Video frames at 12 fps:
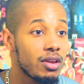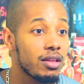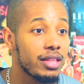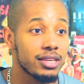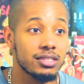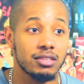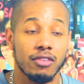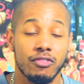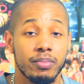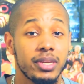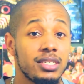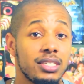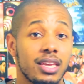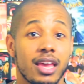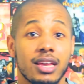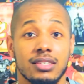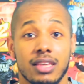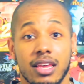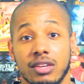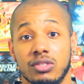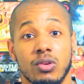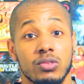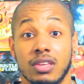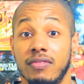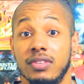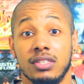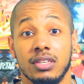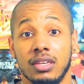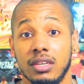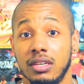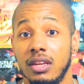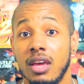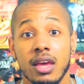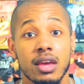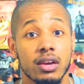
y'all, like stuff from BTS, EXO-17,